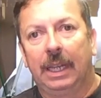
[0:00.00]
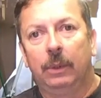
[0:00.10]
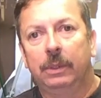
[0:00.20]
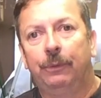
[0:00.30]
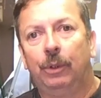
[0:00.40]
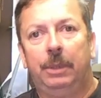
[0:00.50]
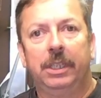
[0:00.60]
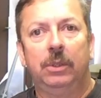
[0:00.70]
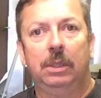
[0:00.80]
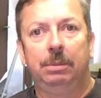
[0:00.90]
I would form
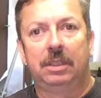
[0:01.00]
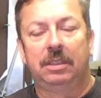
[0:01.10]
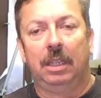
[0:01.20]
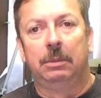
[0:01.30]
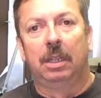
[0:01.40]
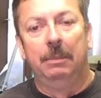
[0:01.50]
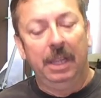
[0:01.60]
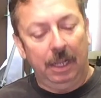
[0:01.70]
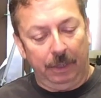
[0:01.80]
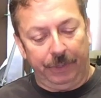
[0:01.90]
all your ribs at the same time.
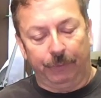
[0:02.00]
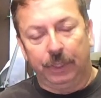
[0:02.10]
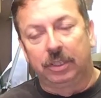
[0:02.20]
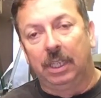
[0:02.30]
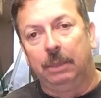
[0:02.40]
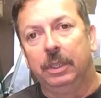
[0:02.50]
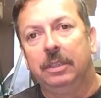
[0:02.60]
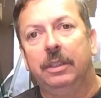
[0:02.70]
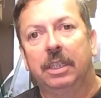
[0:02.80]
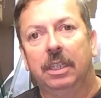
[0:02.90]
They're for the same
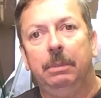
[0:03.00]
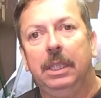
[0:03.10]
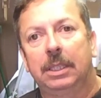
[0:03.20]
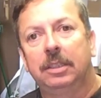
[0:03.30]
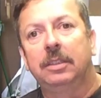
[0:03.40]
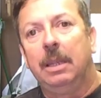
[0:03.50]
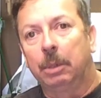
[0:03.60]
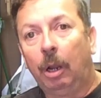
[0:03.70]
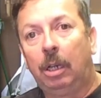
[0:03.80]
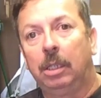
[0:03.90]
reason. They're going to be at the same
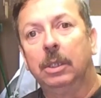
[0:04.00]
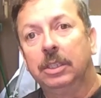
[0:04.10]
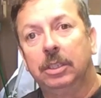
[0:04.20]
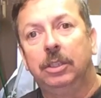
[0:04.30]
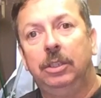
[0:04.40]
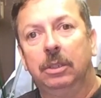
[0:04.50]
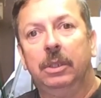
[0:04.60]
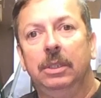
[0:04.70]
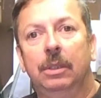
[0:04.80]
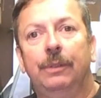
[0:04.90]
tolerances. You're
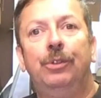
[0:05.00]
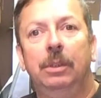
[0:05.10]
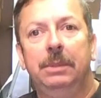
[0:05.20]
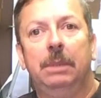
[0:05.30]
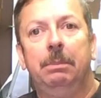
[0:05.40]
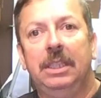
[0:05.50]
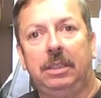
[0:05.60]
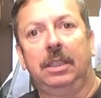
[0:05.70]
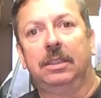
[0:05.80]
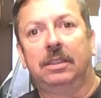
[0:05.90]
going to have formed them
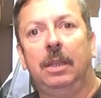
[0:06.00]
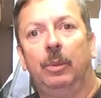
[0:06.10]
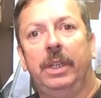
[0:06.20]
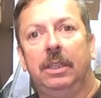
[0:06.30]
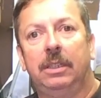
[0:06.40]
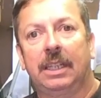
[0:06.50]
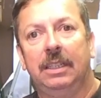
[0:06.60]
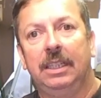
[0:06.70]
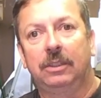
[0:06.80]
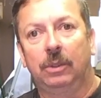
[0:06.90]
basically the same way. Your
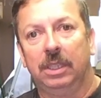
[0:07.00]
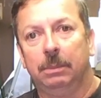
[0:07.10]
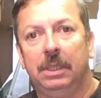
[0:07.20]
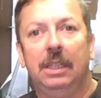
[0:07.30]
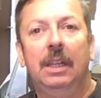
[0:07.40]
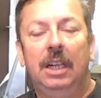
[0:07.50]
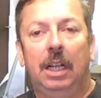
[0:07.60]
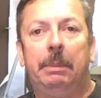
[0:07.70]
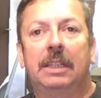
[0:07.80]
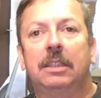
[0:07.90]
technique's going to be
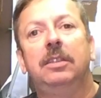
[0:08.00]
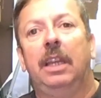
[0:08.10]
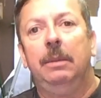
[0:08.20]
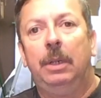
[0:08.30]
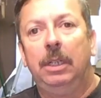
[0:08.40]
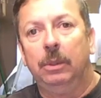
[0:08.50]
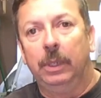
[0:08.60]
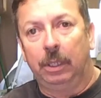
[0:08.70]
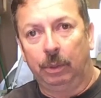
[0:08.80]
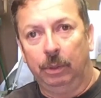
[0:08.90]
about the same all the
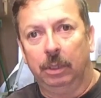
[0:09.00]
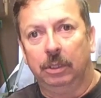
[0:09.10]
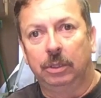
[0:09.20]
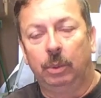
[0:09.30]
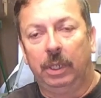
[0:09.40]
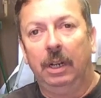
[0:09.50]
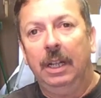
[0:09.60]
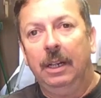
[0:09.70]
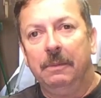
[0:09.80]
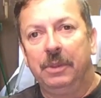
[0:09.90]
way through those, where
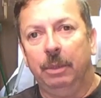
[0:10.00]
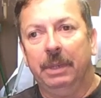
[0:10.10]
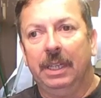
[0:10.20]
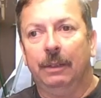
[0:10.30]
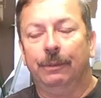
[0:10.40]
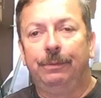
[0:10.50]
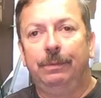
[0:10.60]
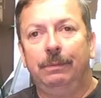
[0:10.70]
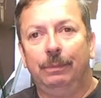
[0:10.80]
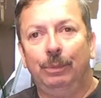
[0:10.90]
you may
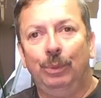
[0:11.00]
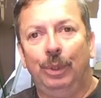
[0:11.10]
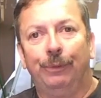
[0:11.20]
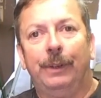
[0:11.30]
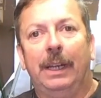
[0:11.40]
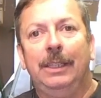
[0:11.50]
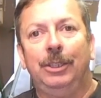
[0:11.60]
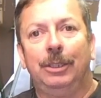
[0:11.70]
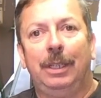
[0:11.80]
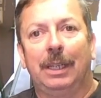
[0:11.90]
have refined
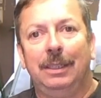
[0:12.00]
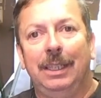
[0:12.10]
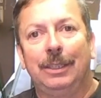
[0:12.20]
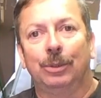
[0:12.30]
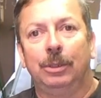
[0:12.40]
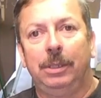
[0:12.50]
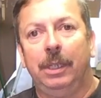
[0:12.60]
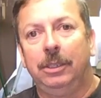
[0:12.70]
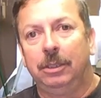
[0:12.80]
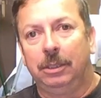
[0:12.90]
your techniques or
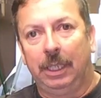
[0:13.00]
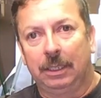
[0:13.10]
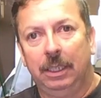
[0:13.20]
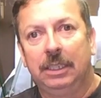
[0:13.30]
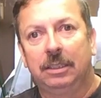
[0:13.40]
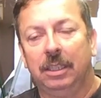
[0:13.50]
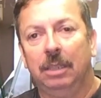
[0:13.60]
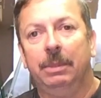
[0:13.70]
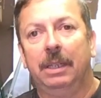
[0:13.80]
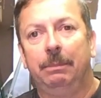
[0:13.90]
changed your techniques a
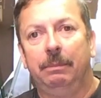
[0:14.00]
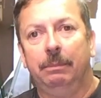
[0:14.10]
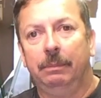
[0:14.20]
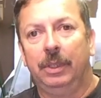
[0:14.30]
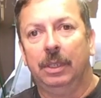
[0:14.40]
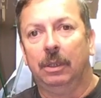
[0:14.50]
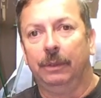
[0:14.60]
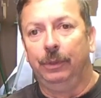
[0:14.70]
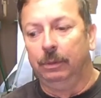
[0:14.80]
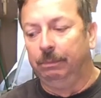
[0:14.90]
little bit. You know,
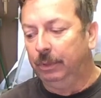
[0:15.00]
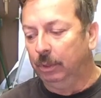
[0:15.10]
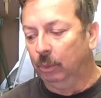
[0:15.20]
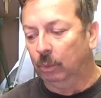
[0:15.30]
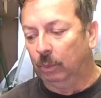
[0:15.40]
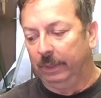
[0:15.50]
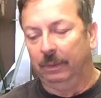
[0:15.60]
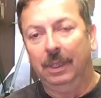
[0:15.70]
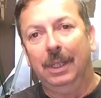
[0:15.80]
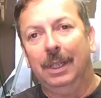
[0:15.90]
if you do
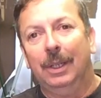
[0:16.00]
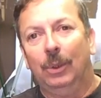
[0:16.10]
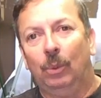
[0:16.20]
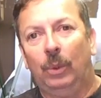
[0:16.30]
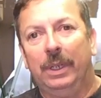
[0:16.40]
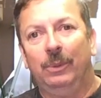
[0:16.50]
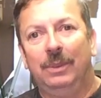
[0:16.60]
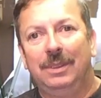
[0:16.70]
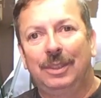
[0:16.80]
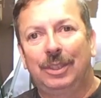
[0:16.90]
one one
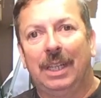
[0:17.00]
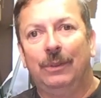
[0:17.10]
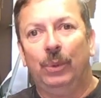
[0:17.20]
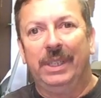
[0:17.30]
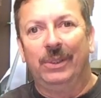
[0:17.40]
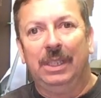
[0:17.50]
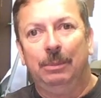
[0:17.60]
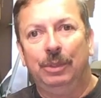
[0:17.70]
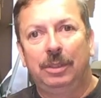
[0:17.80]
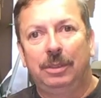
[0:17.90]
set of wing
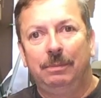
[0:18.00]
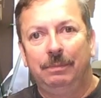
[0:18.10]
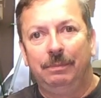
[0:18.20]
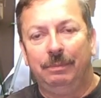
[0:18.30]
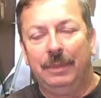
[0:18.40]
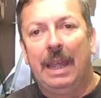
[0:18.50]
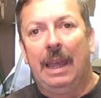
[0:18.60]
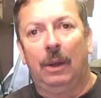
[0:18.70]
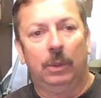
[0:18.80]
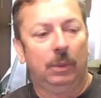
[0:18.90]
ribs
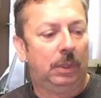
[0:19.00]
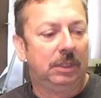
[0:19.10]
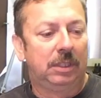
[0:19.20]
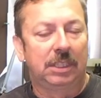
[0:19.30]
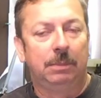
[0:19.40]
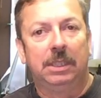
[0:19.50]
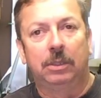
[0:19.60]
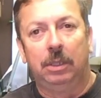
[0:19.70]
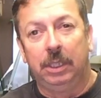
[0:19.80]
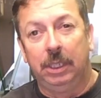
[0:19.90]
now and one six
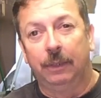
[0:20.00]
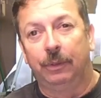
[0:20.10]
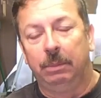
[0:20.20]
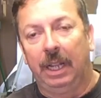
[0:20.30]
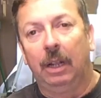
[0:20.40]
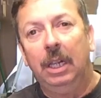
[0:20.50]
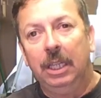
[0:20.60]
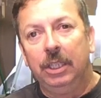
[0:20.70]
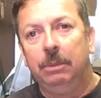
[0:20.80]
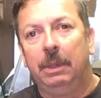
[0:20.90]
months or a year from now,
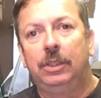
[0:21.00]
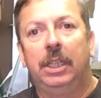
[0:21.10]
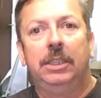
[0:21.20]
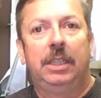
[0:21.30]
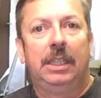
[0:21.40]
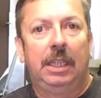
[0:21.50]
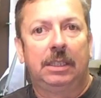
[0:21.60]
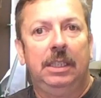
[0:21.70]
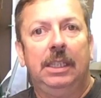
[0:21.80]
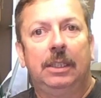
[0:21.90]
you may change that
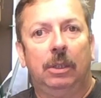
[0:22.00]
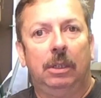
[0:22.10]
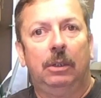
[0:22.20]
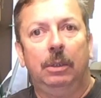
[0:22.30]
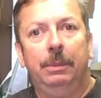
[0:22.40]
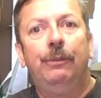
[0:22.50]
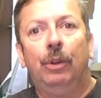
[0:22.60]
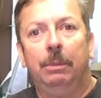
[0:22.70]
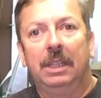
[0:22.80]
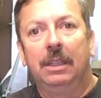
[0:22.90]
technique or, or be
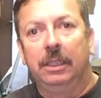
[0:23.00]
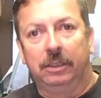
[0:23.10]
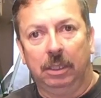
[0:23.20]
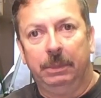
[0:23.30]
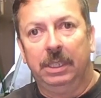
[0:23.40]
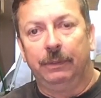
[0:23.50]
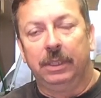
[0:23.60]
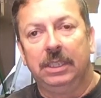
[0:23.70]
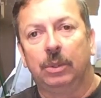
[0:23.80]
forming things a little bit differently.